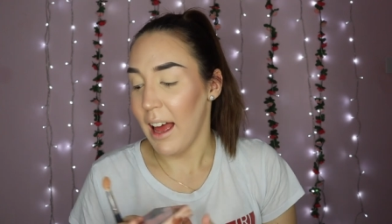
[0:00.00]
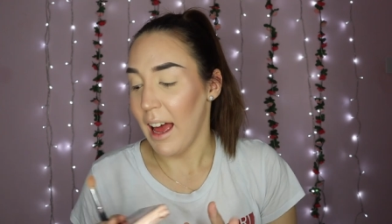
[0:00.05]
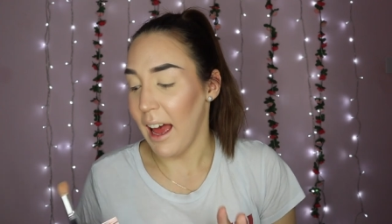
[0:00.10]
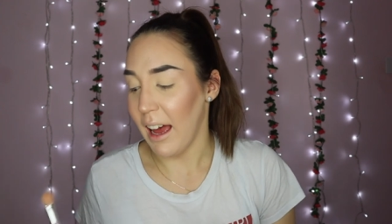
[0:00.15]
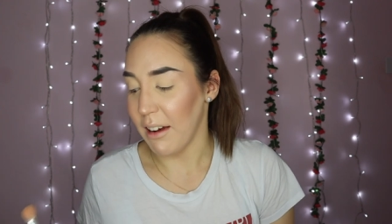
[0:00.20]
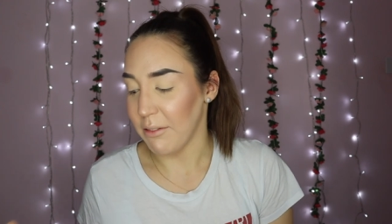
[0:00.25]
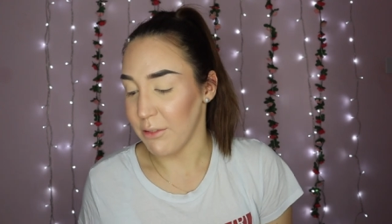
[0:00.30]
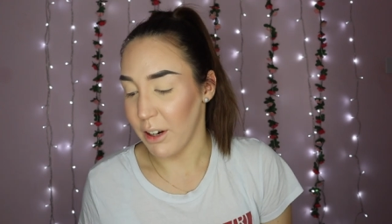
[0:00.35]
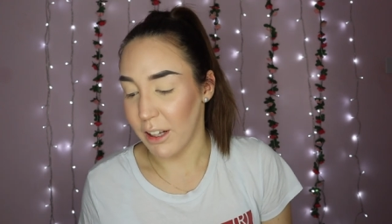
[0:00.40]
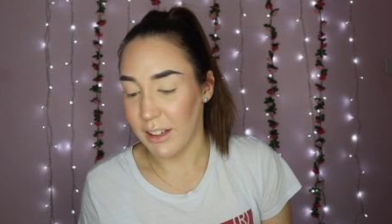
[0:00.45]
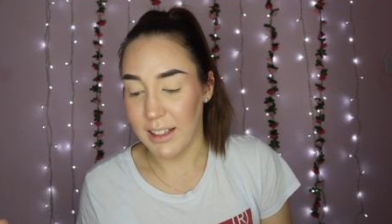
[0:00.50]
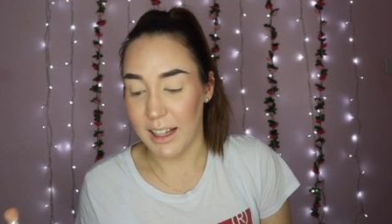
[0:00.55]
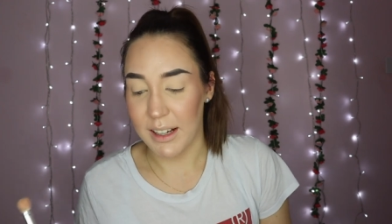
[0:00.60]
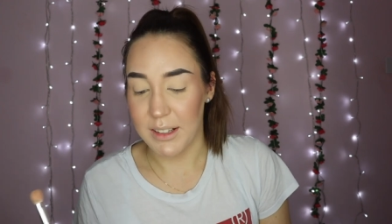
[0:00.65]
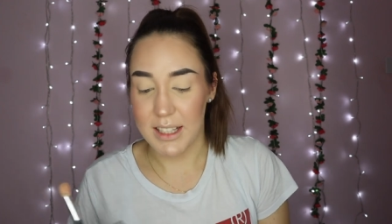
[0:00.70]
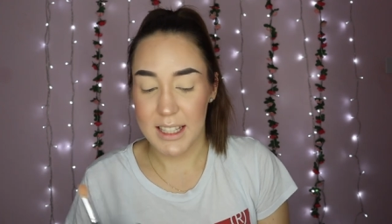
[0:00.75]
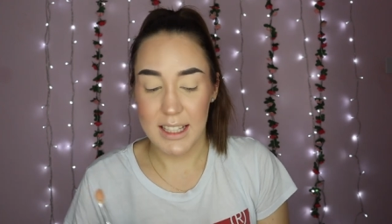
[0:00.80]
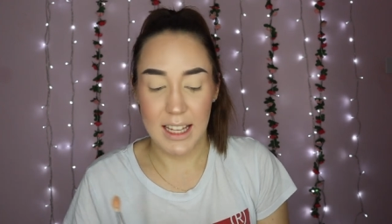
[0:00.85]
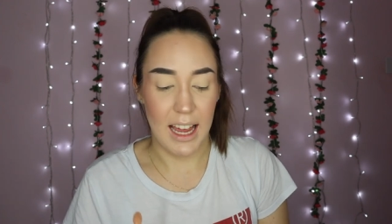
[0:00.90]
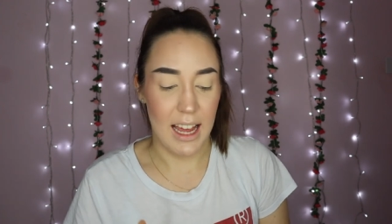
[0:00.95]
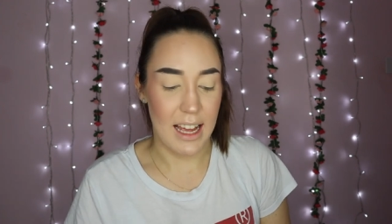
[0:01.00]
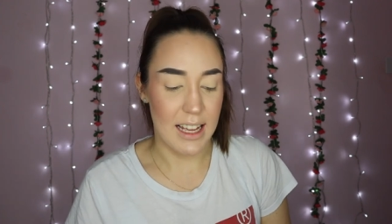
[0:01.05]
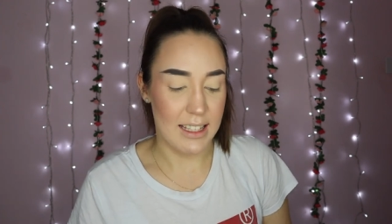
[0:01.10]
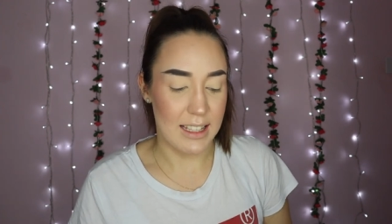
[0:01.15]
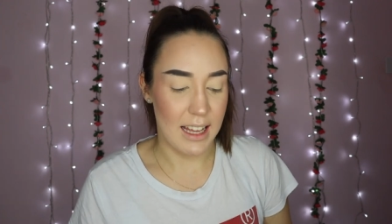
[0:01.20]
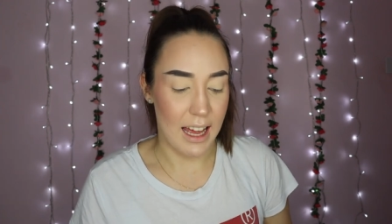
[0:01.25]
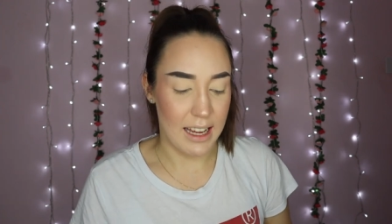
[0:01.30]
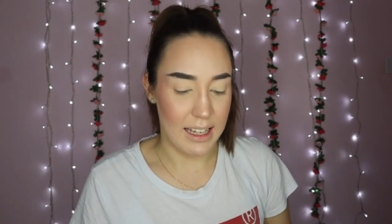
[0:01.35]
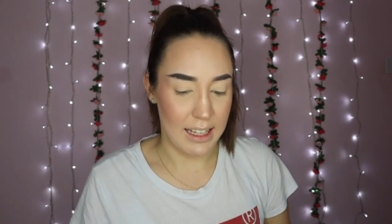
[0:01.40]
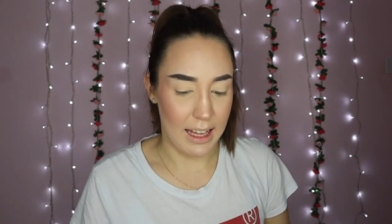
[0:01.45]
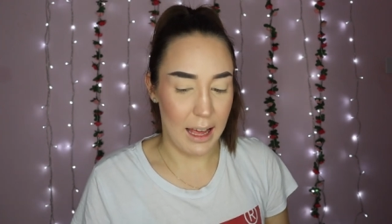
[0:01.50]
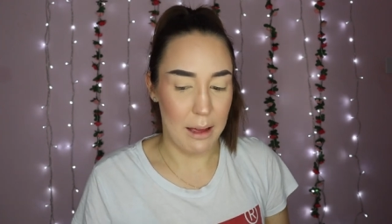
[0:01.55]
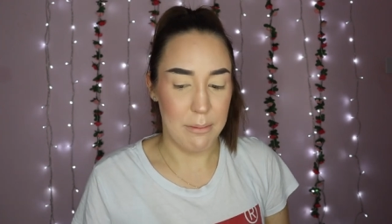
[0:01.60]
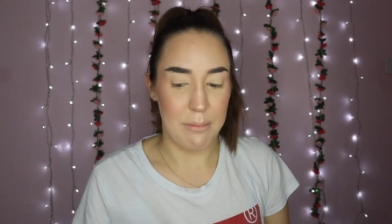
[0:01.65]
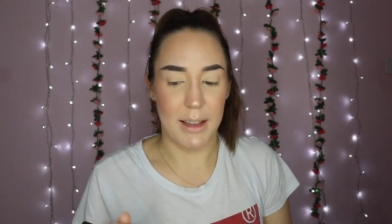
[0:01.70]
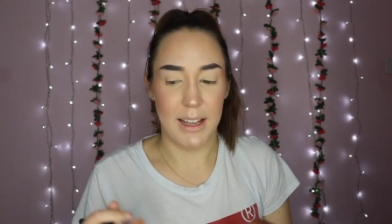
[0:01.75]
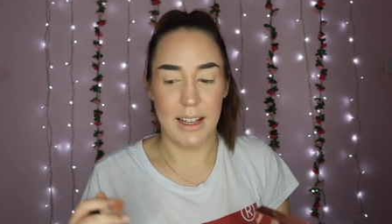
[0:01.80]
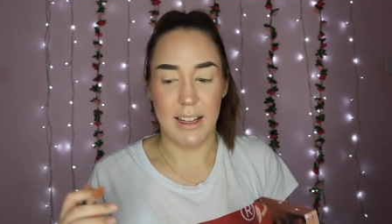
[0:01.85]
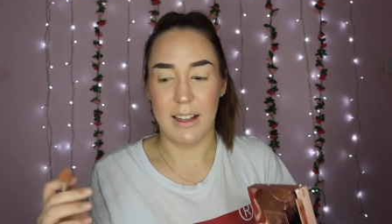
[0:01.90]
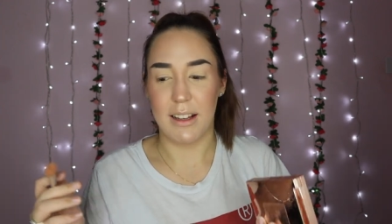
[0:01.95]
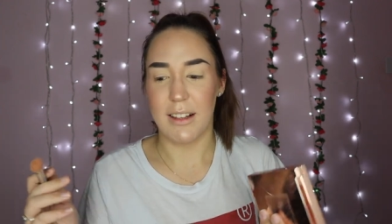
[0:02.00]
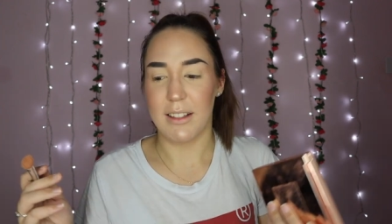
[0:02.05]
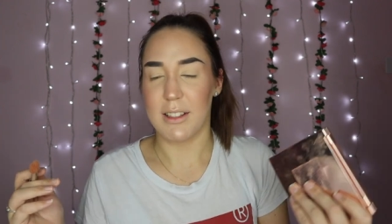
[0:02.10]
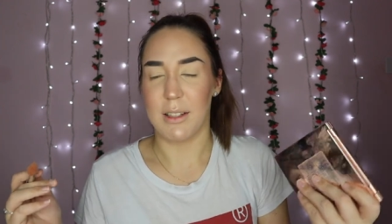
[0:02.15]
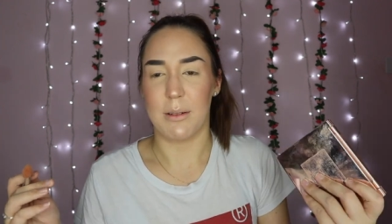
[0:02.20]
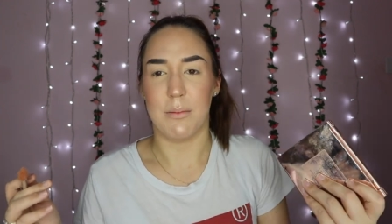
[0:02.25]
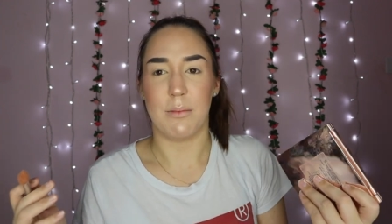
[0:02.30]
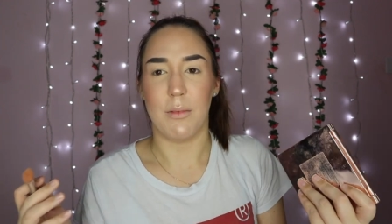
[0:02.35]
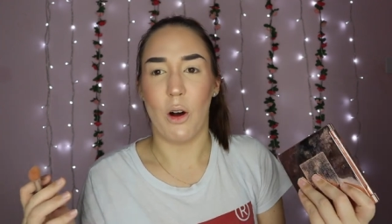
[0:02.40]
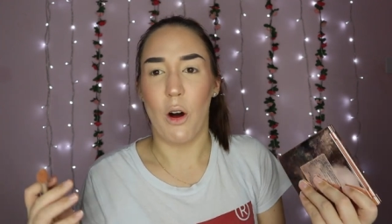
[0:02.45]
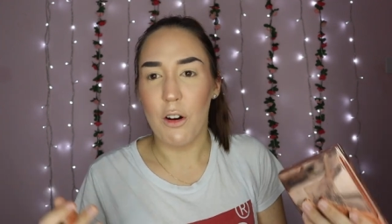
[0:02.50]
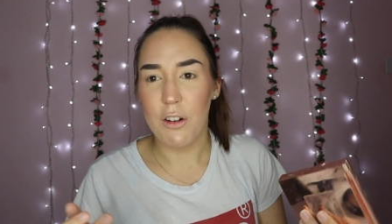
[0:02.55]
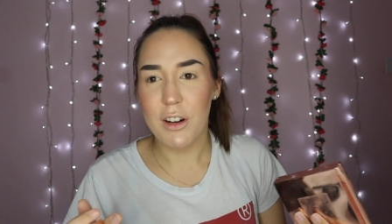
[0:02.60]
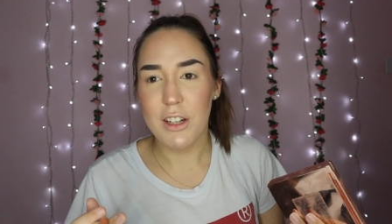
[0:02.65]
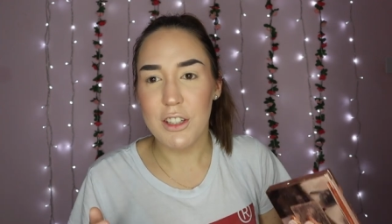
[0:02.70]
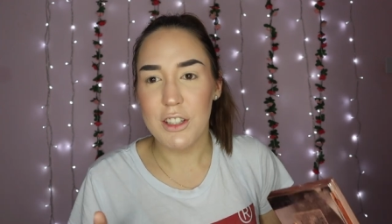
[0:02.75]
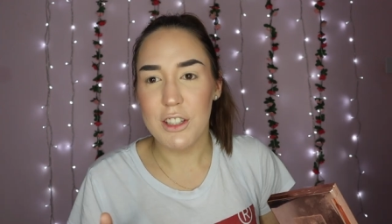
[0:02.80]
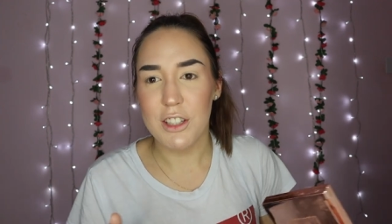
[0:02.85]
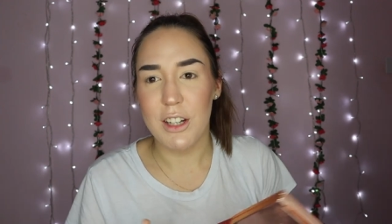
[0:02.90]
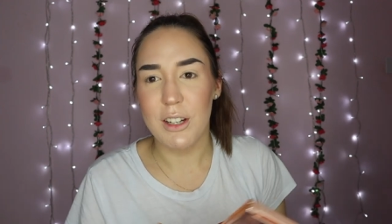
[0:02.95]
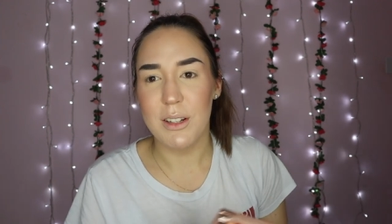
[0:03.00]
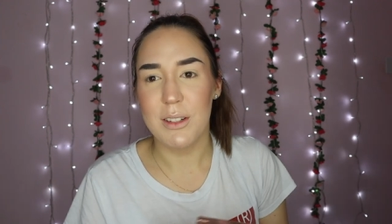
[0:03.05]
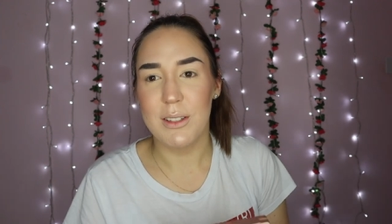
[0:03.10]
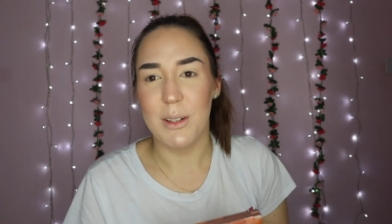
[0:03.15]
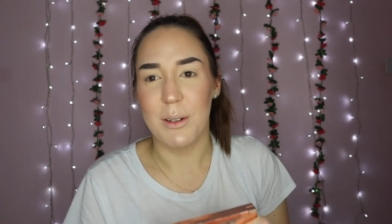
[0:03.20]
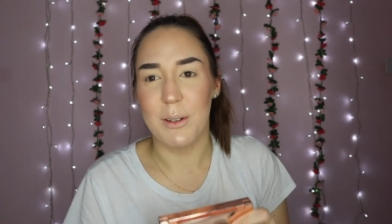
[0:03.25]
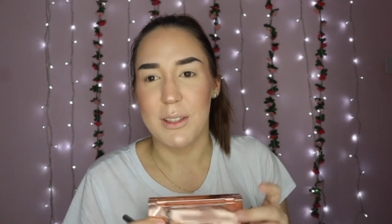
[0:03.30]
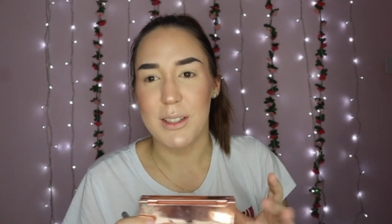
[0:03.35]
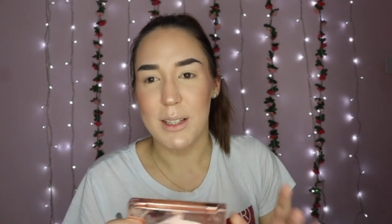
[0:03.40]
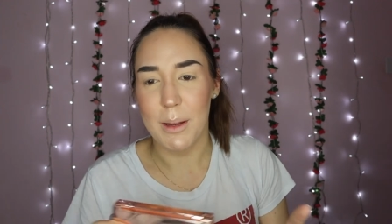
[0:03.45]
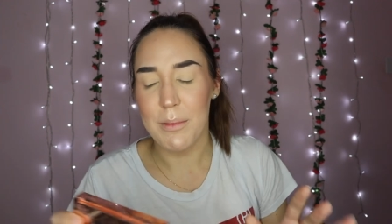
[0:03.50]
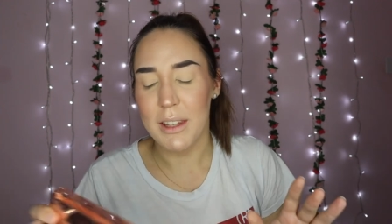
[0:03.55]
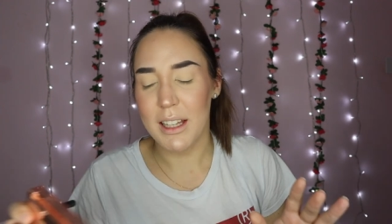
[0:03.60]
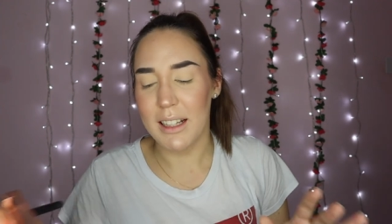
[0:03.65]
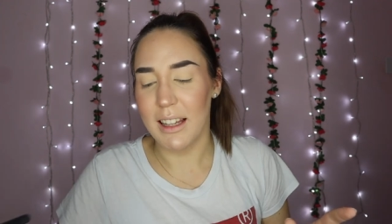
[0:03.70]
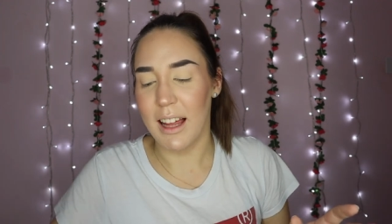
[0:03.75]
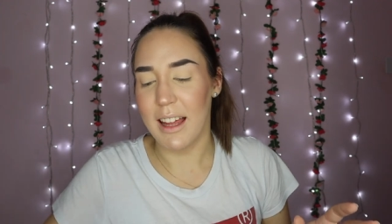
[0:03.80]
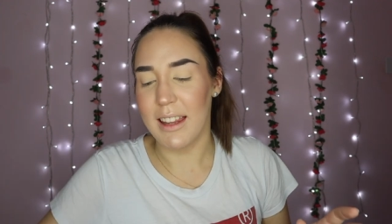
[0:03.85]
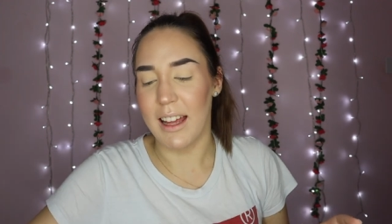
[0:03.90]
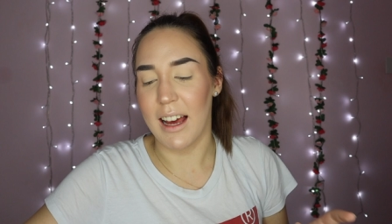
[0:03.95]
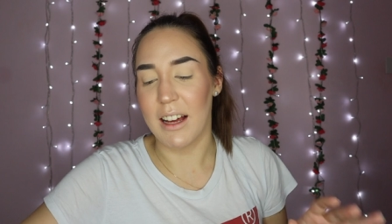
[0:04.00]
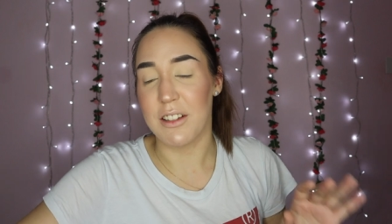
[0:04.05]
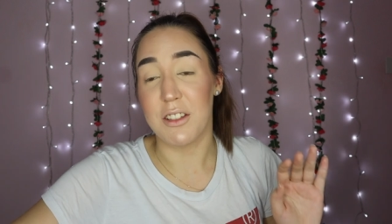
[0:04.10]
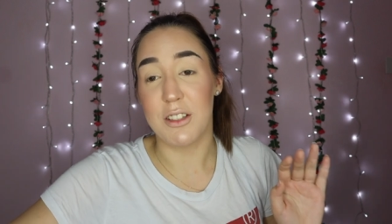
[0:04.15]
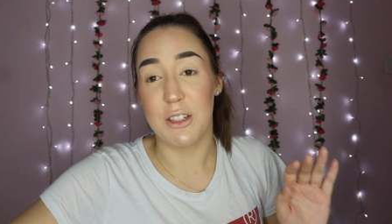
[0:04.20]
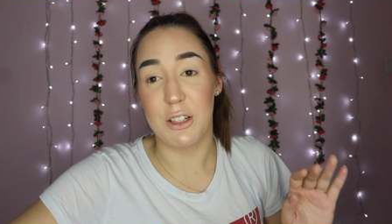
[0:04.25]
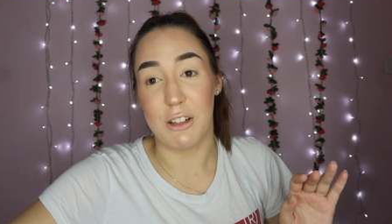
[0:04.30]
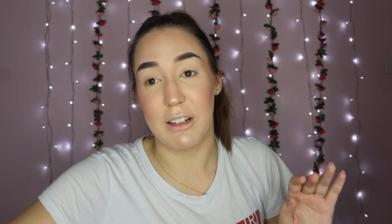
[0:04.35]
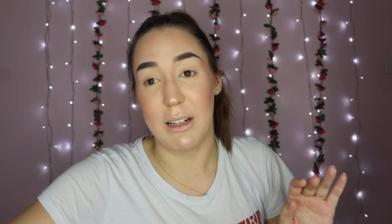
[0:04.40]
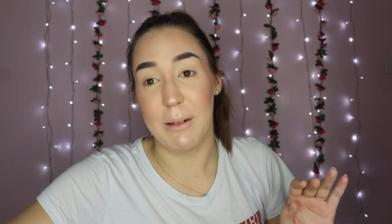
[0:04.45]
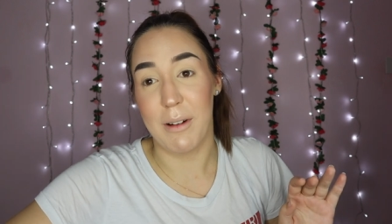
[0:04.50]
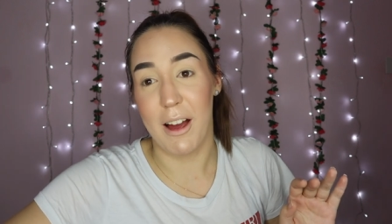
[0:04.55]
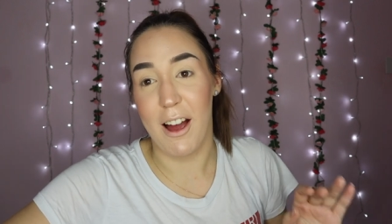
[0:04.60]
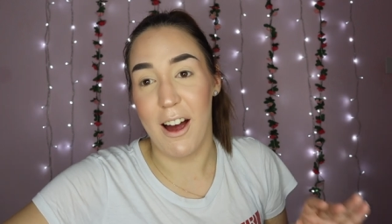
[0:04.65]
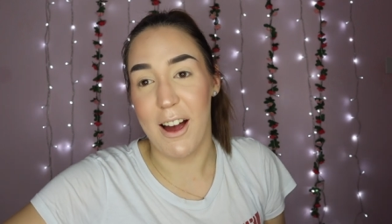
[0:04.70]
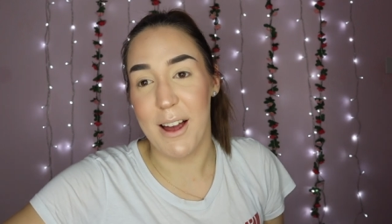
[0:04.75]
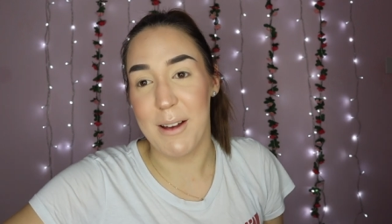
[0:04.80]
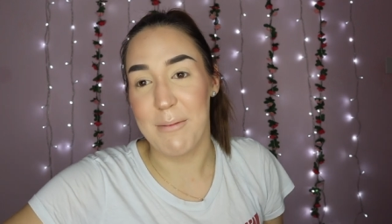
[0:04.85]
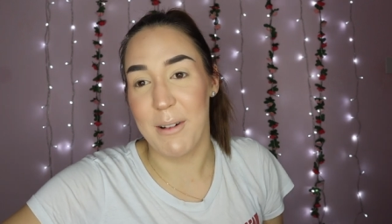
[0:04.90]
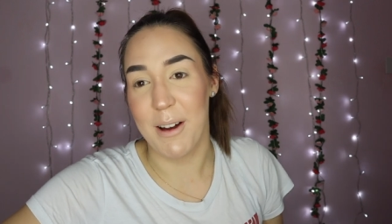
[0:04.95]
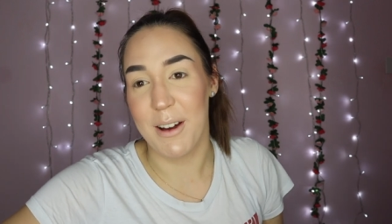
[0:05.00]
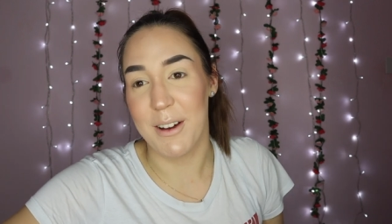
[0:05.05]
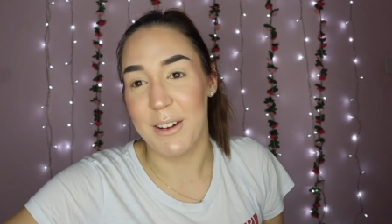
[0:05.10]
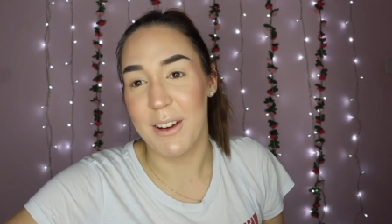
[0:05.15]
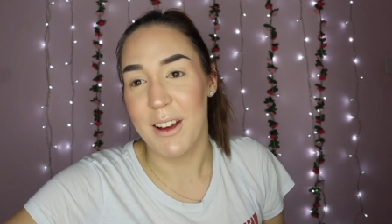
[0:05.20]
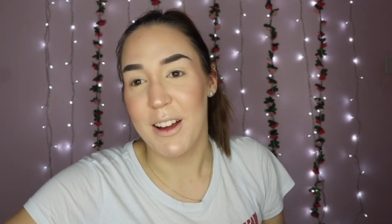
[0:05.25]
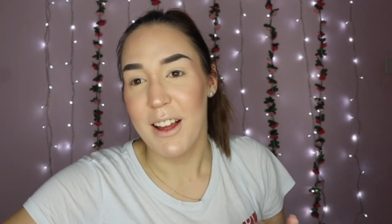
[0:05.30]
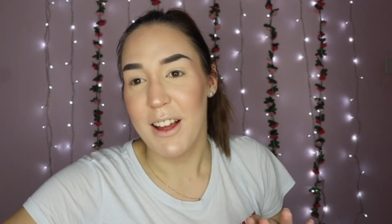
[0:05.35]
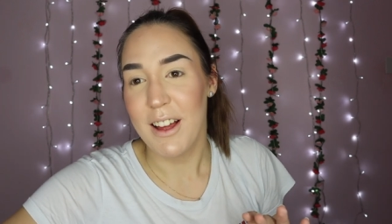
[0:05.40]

and run downstairs and get me some orange juice or something like that to treat my hypo